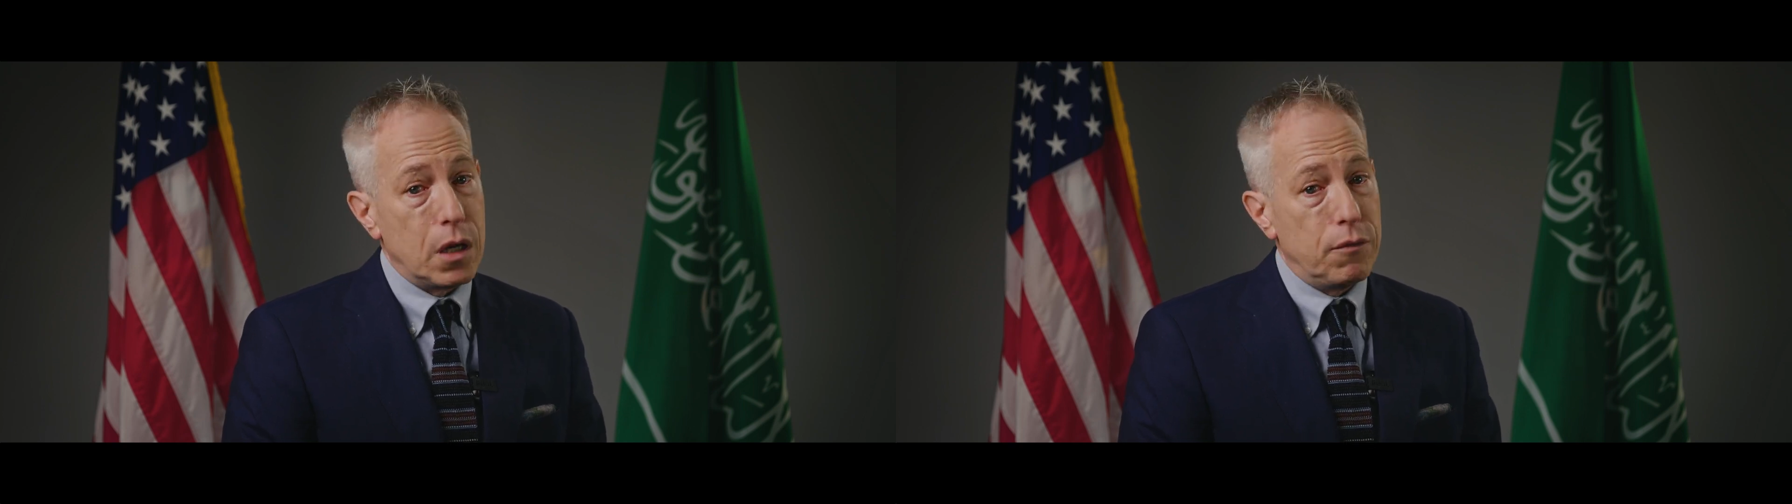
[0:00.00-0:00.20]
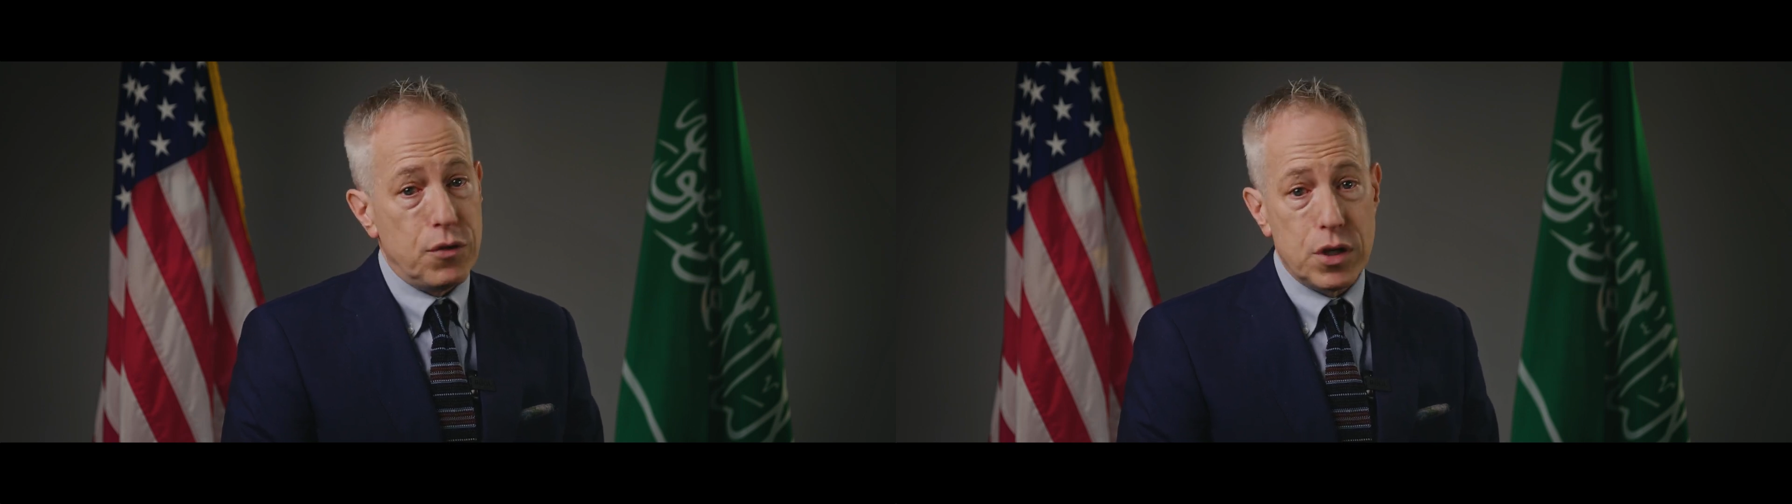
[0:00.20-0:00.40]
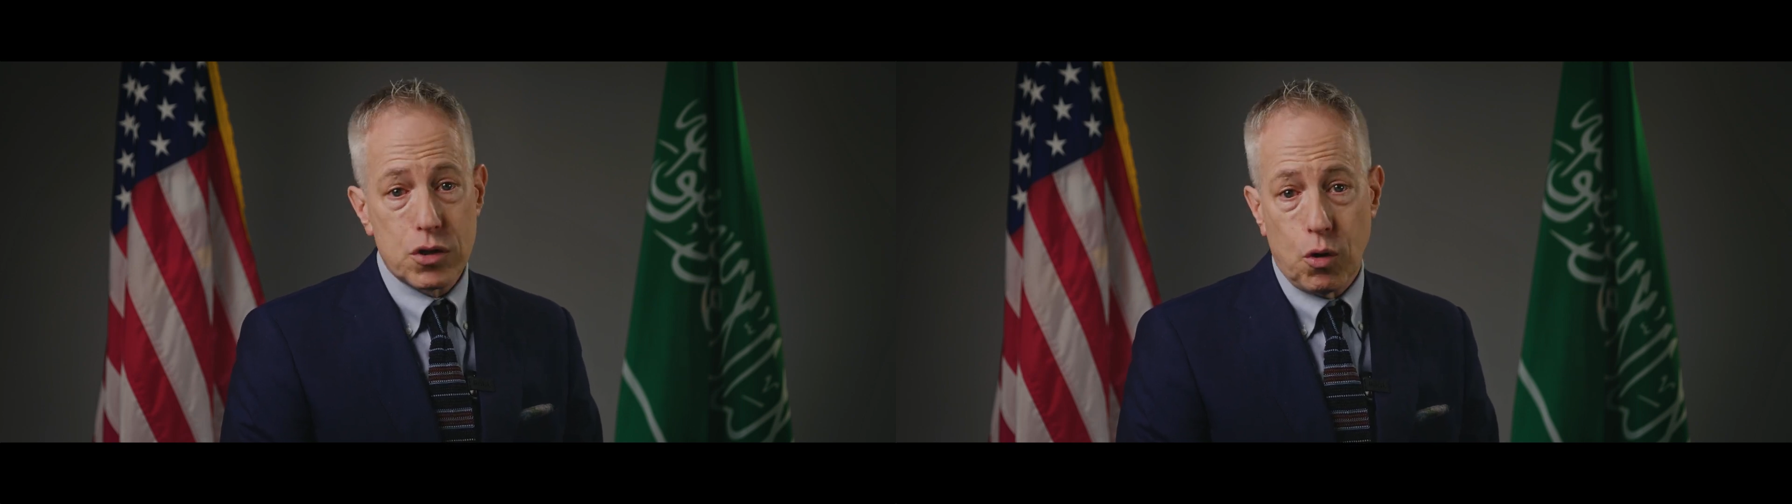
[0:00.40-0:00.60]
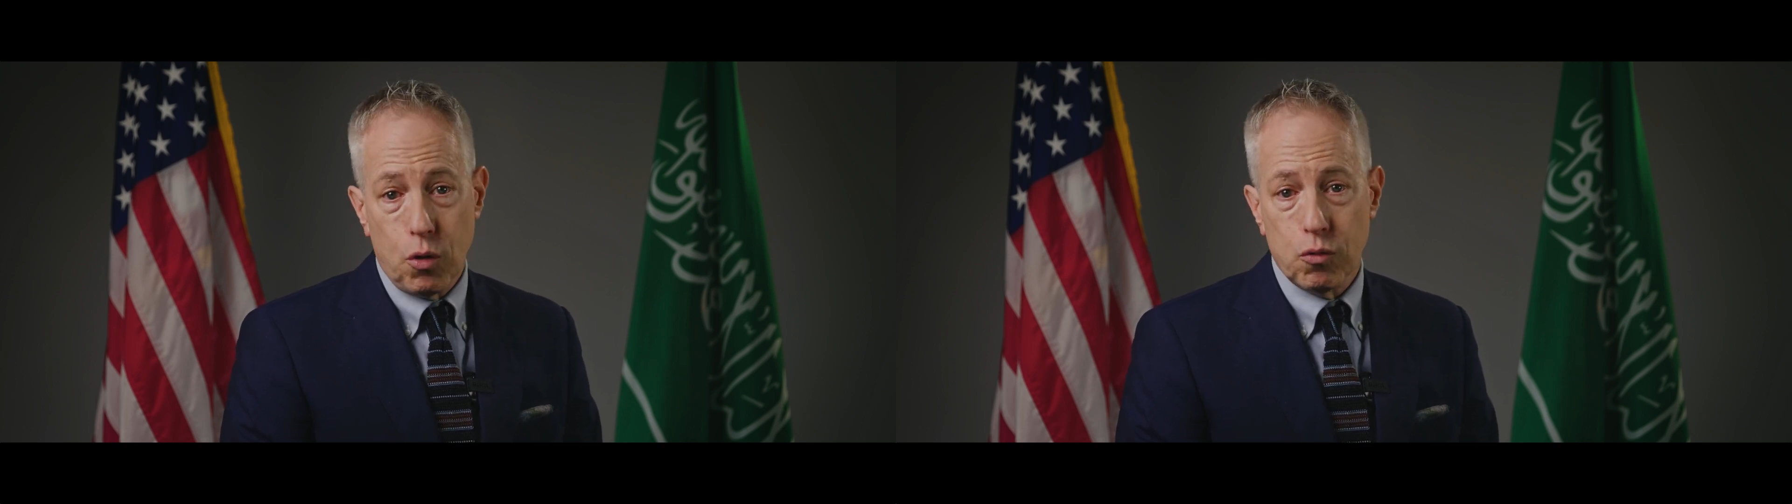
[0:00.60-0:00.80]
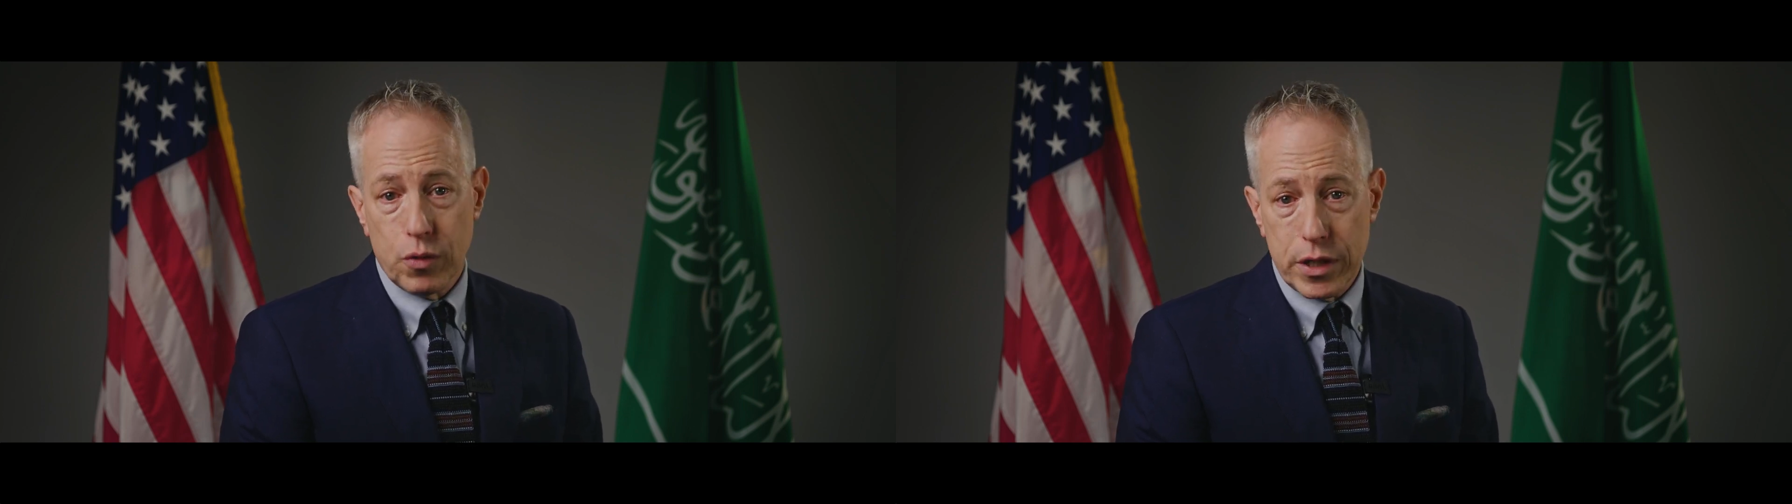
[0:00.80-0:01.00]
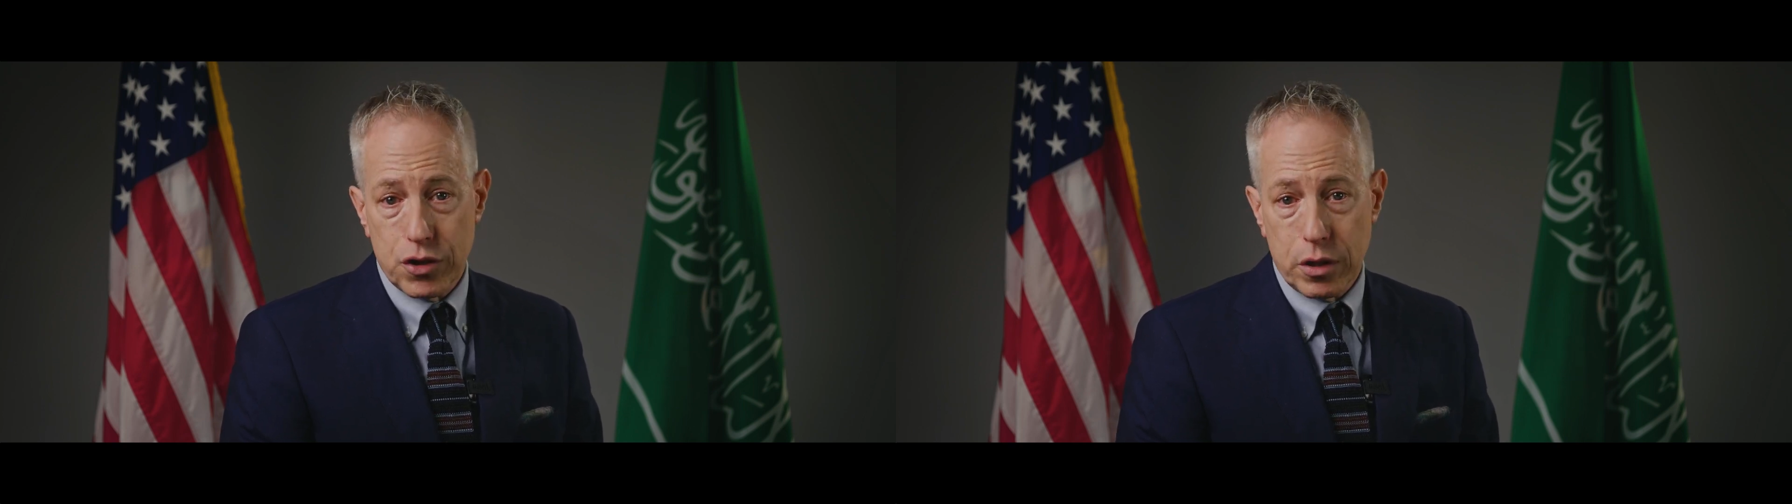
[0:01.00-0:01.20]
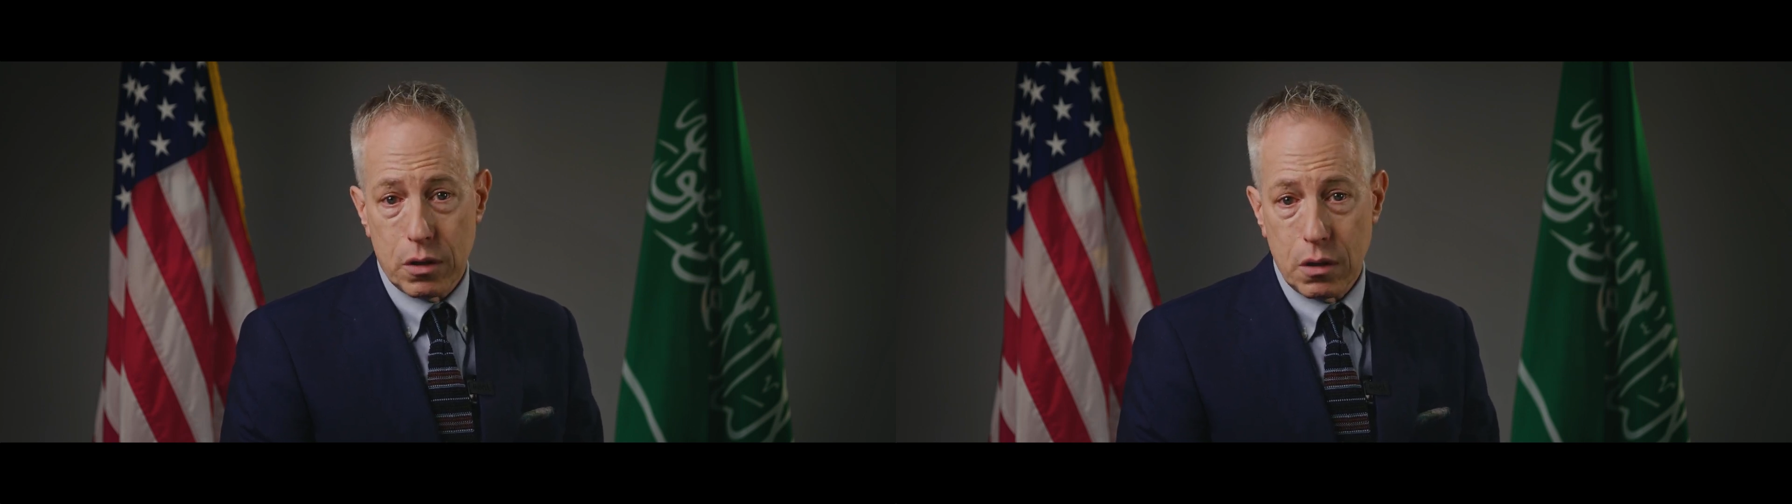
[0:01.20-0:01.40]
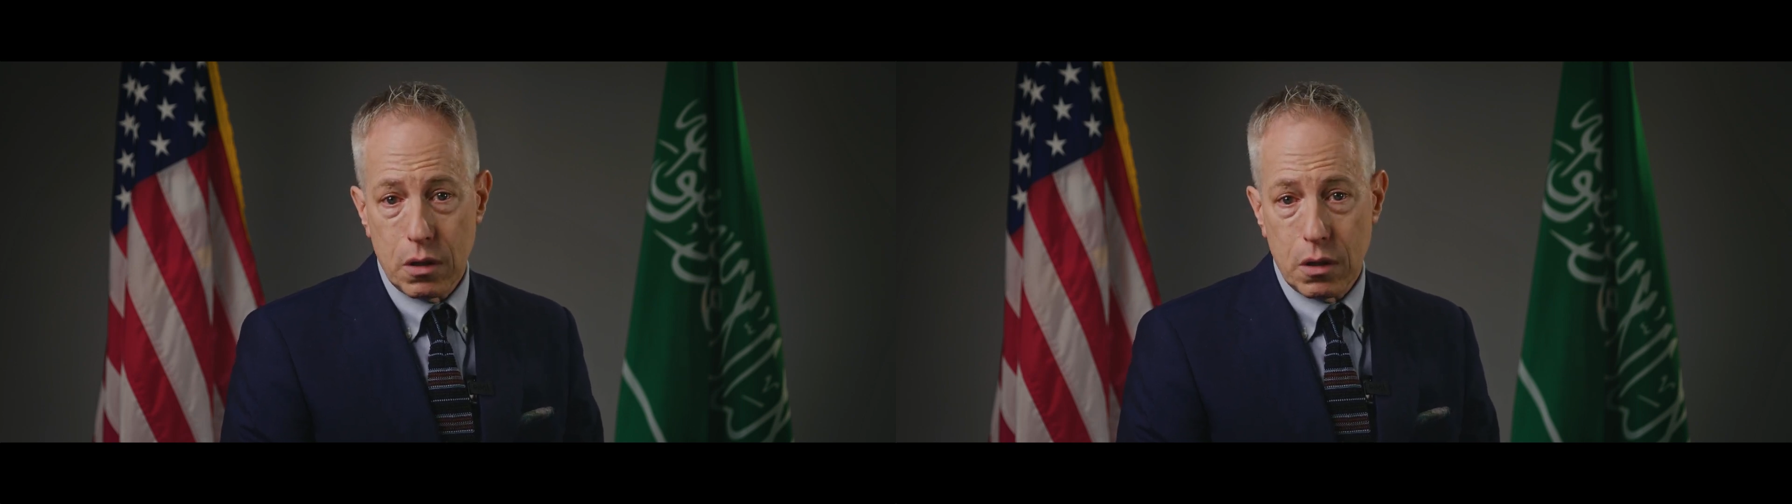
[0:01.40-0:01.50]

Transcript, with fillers: of this whole region.